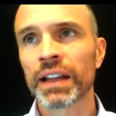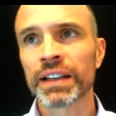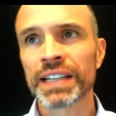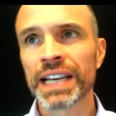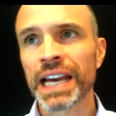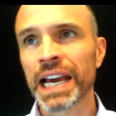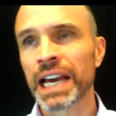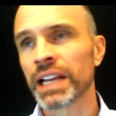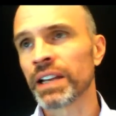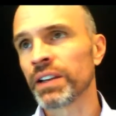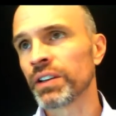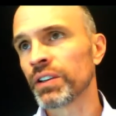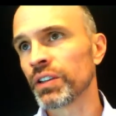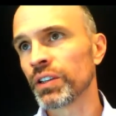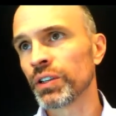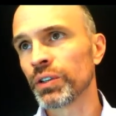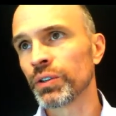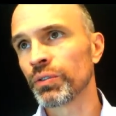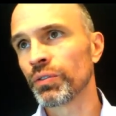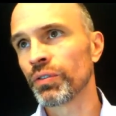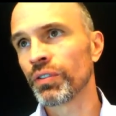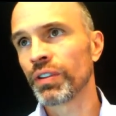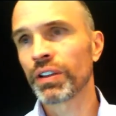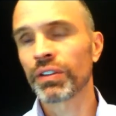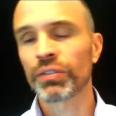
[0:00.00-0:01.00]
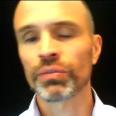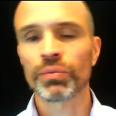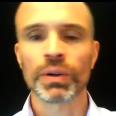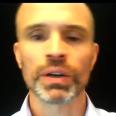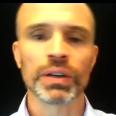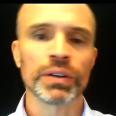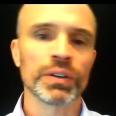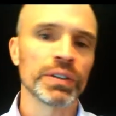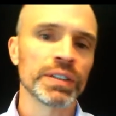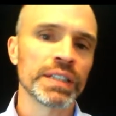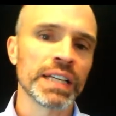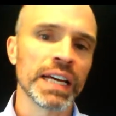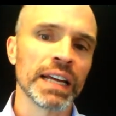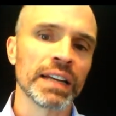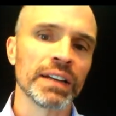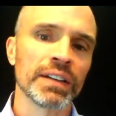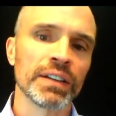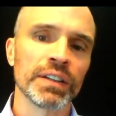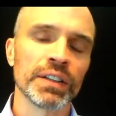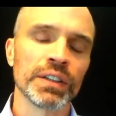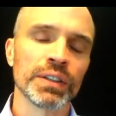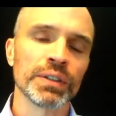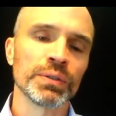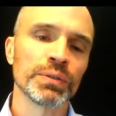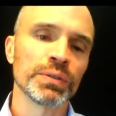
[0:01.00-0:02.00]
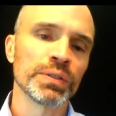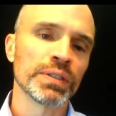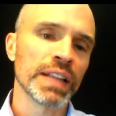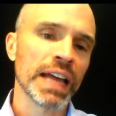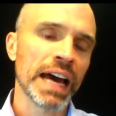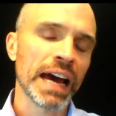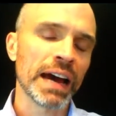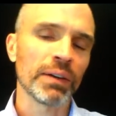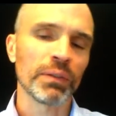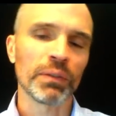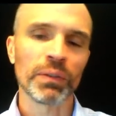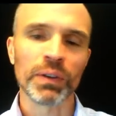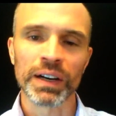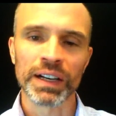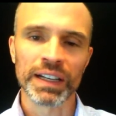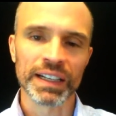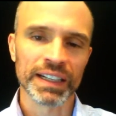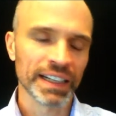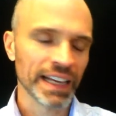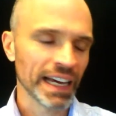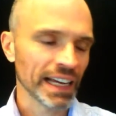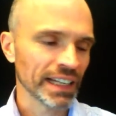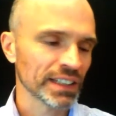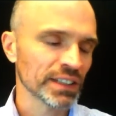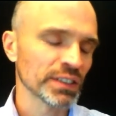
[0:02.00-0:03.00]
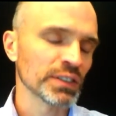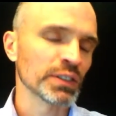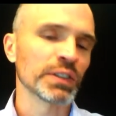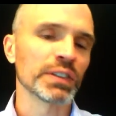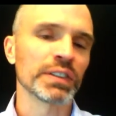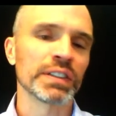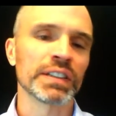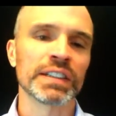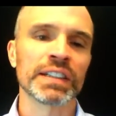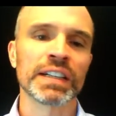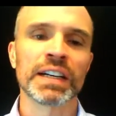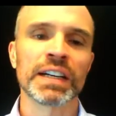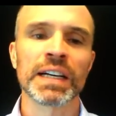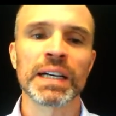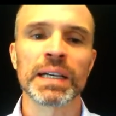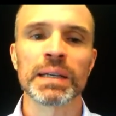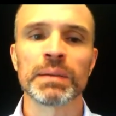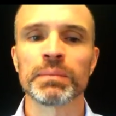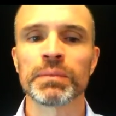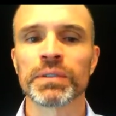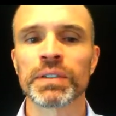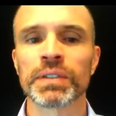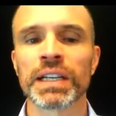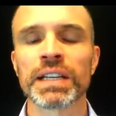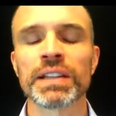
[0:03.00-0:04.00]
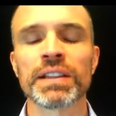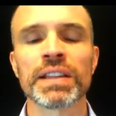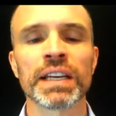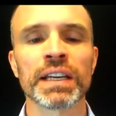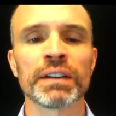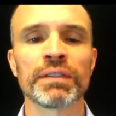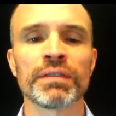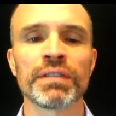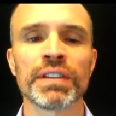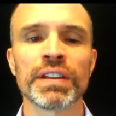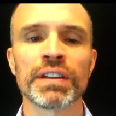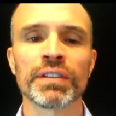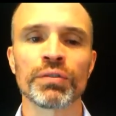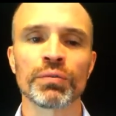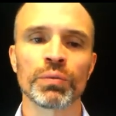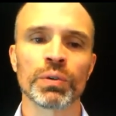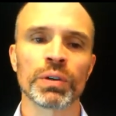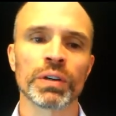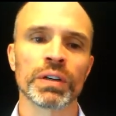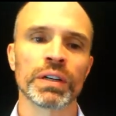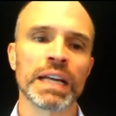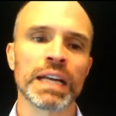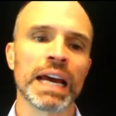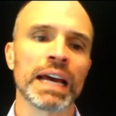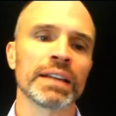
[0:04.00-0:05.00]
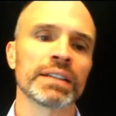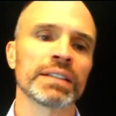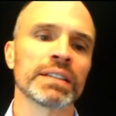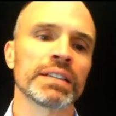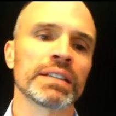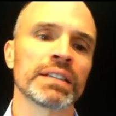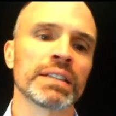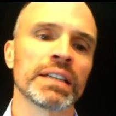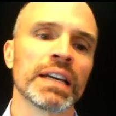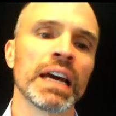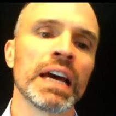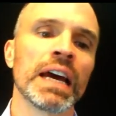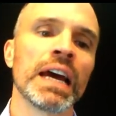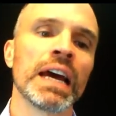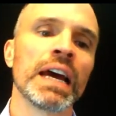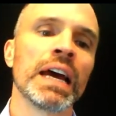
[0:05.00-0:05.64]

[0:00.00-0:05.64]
tend to use this one or tend to use that one at certain times, right? Think of this word S.